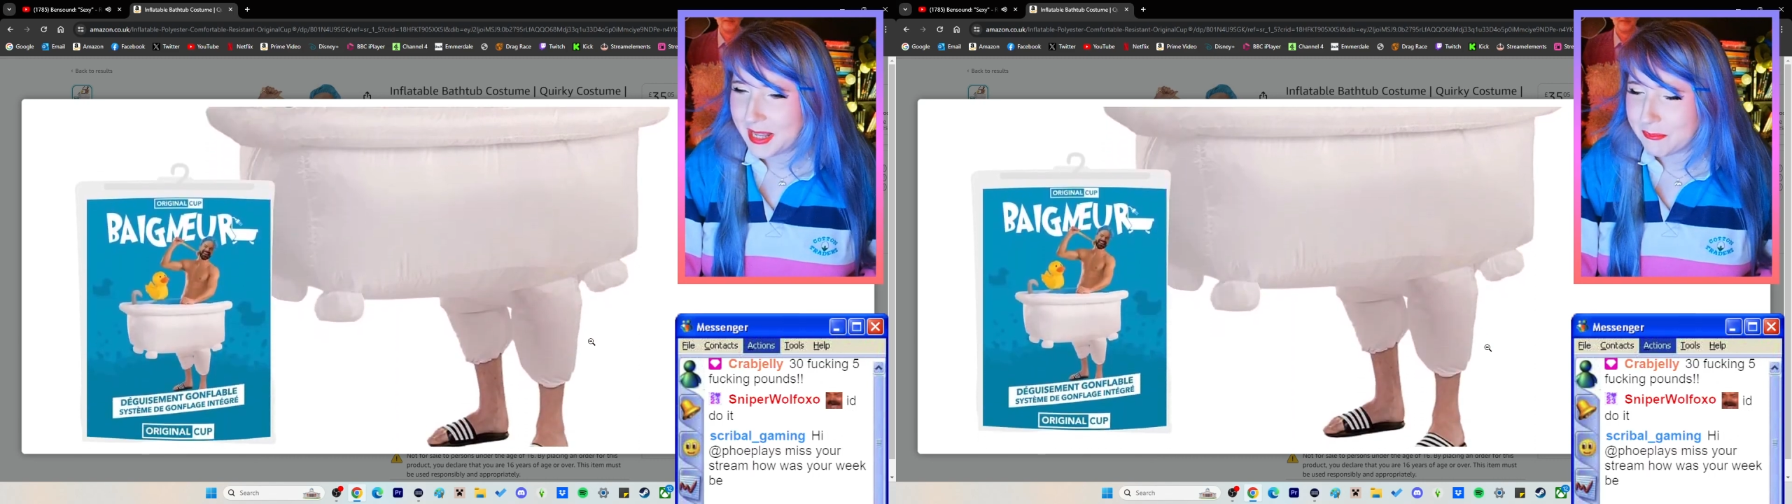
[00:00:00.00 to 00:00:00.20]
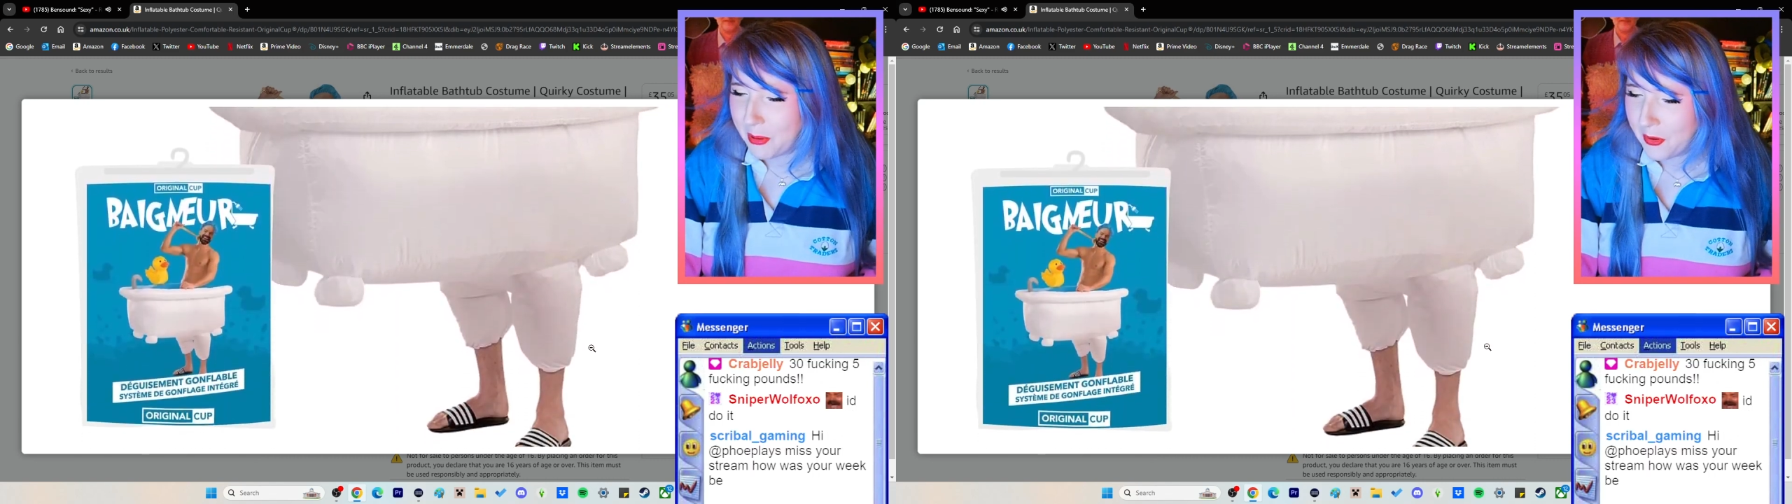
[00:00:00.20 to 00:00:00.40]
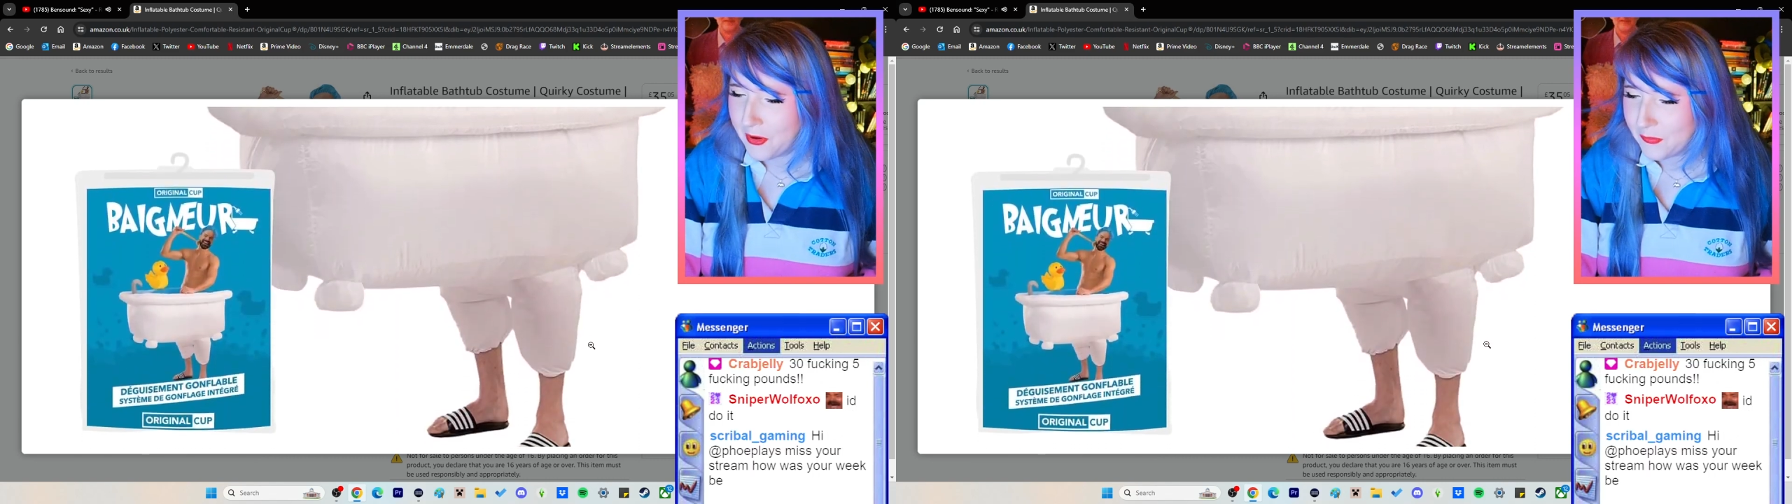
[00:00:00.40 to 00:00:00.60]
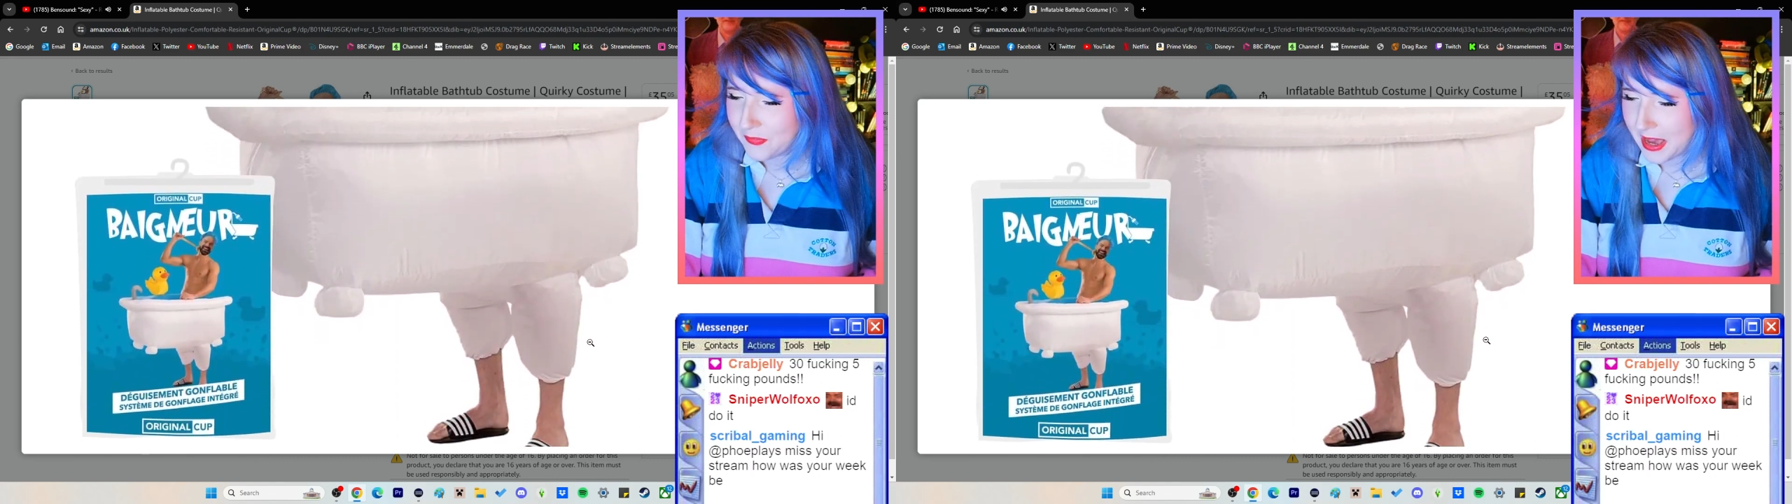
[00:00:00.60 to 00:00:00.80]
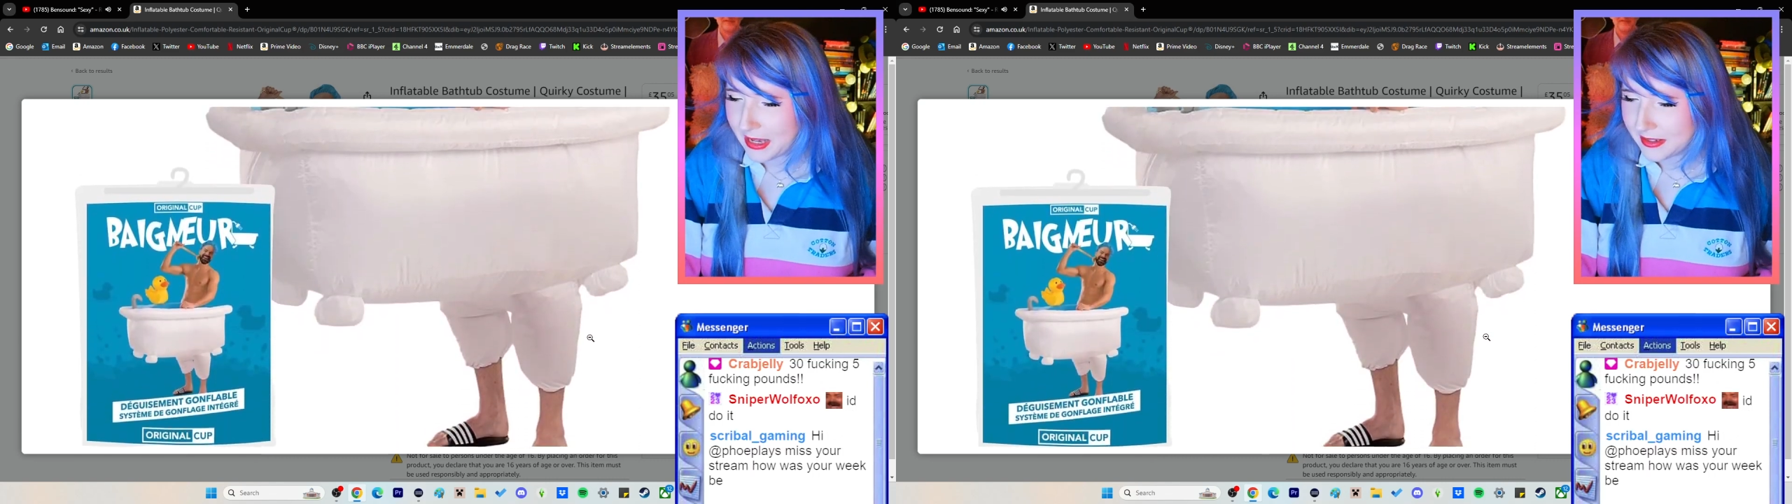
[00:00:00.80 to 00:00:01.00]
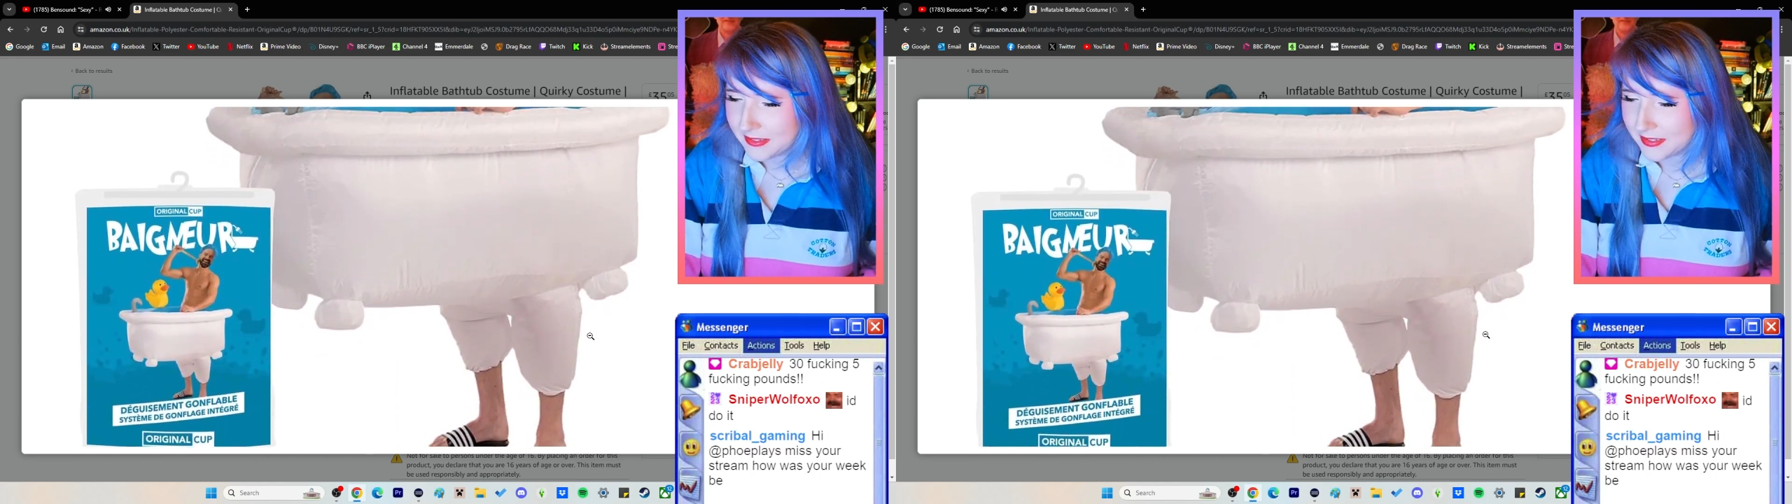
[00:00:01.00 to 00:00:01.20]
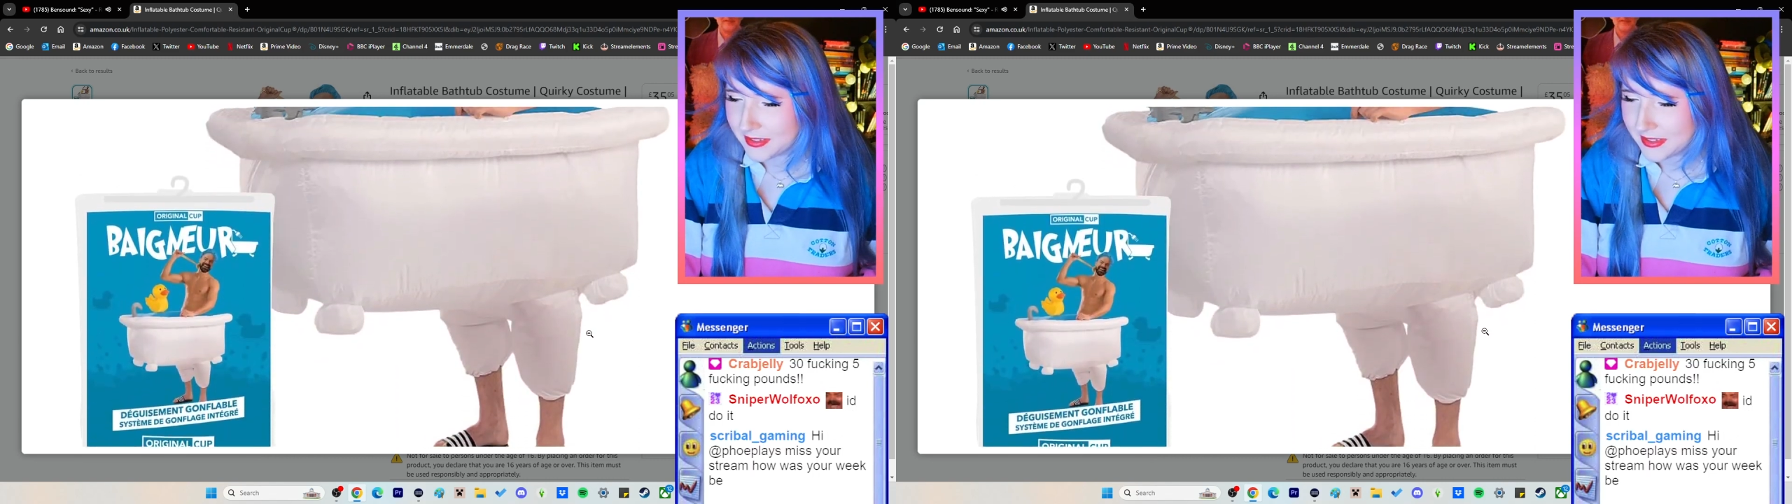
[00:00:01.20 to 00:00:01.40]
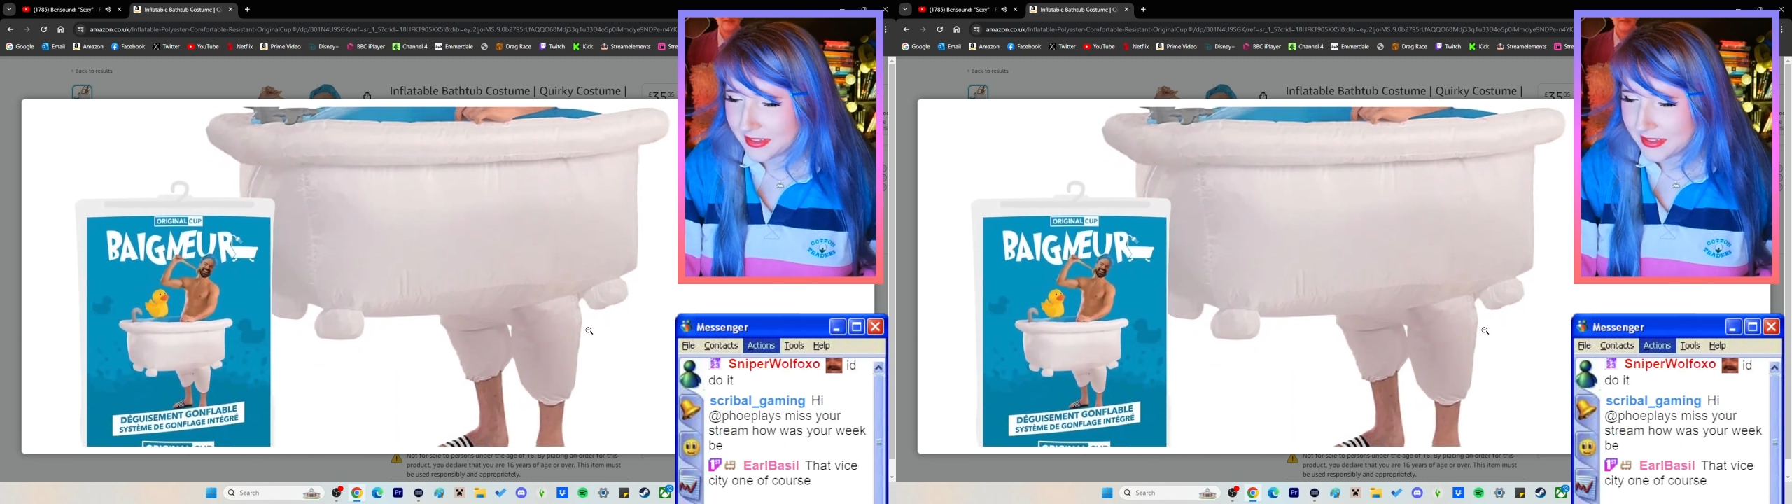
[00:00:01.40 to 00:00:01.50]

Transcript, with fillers: perfect.